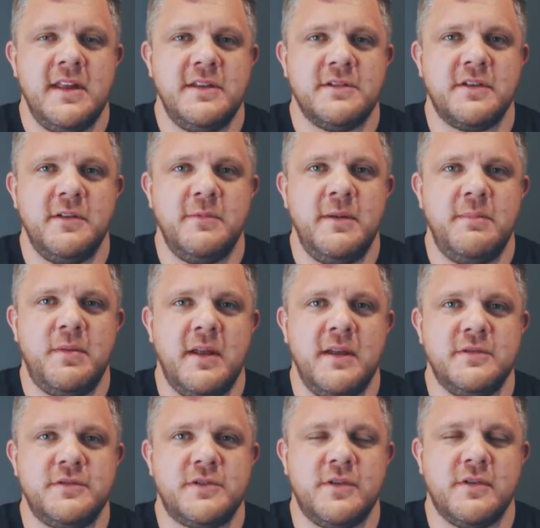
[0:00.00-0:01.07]
is going to be
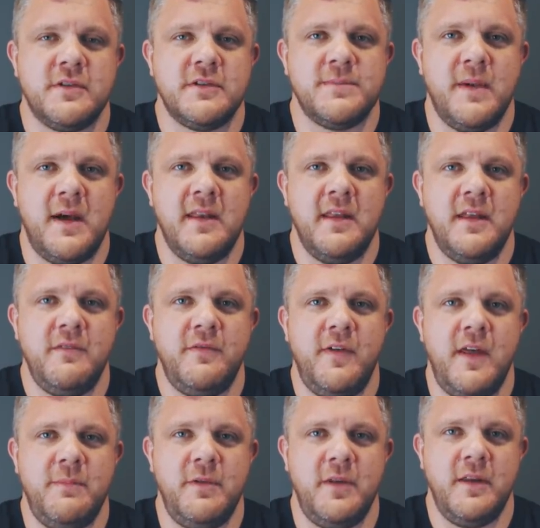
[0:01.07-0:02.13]
Britain's Strongest Man in
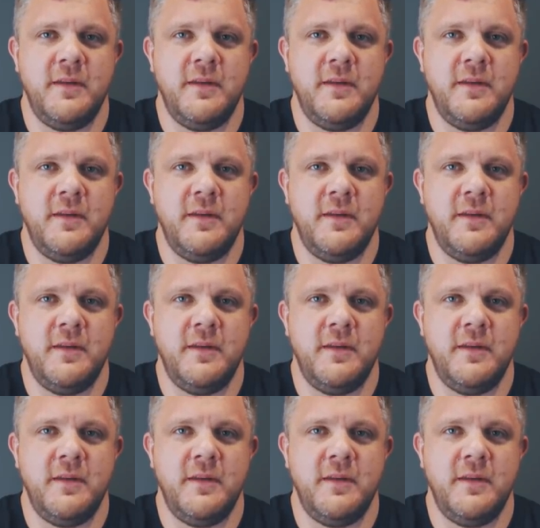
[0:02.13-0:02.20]
February.